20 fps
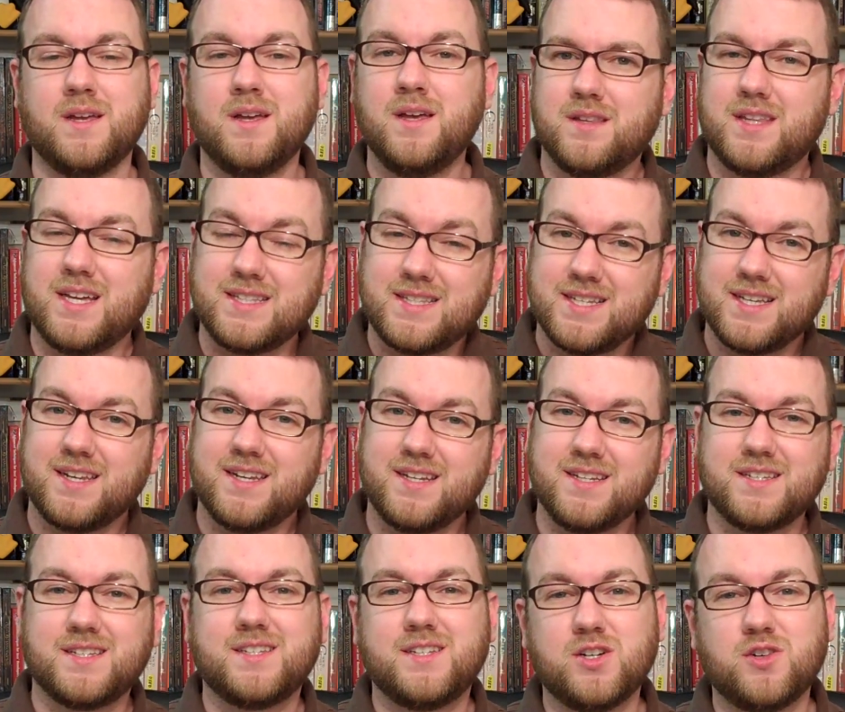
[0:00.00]
That said, it
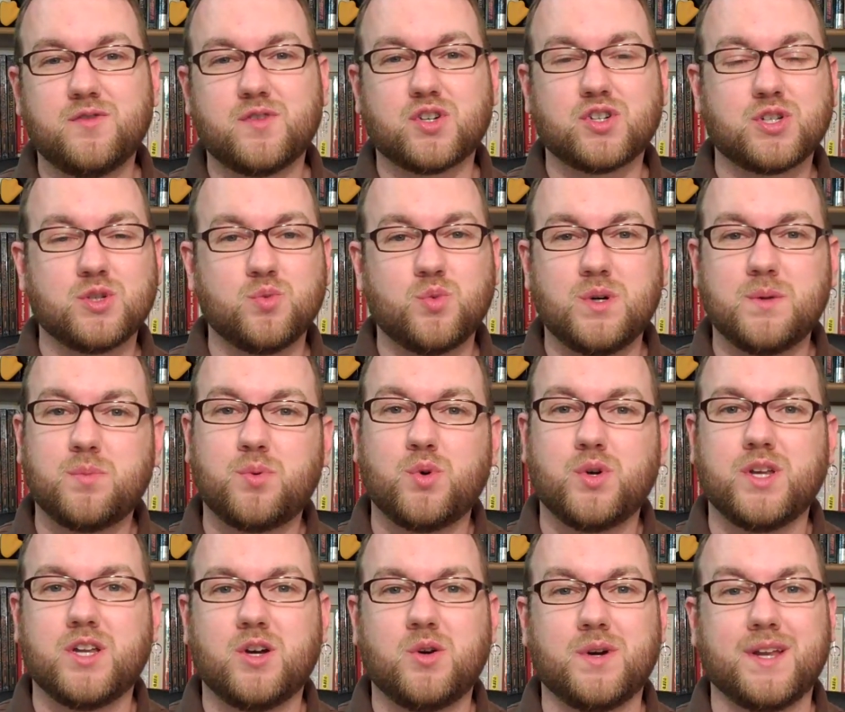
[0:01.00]
is still version
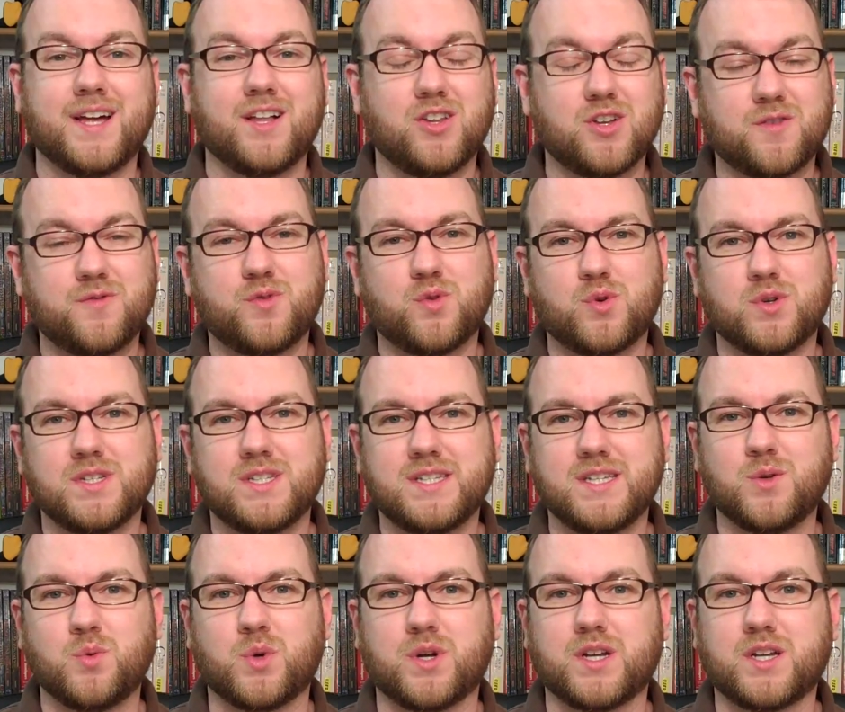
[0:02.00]
1.0, and I look forward to
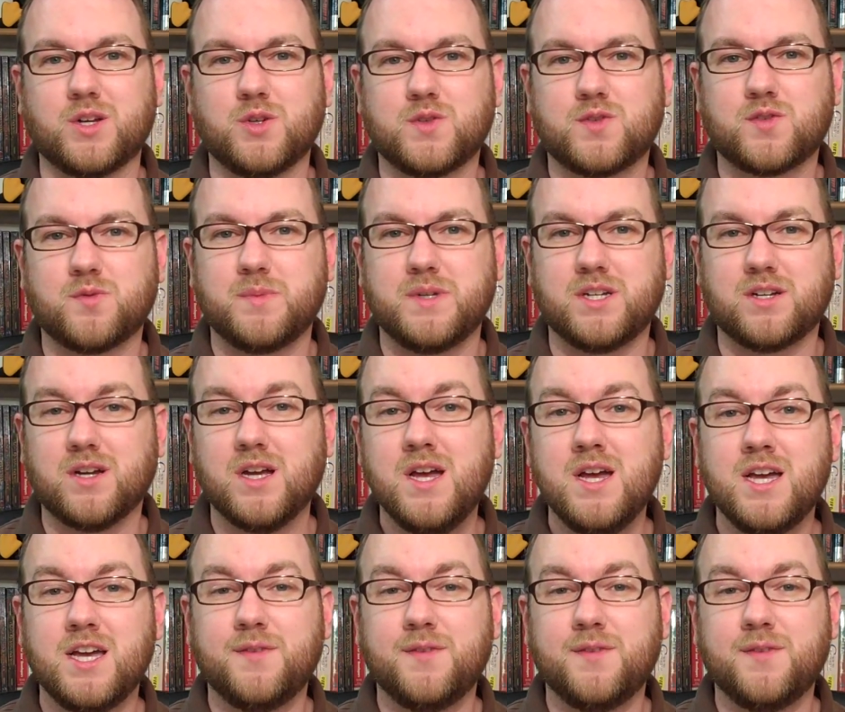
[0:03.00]
seeing where it goes from here.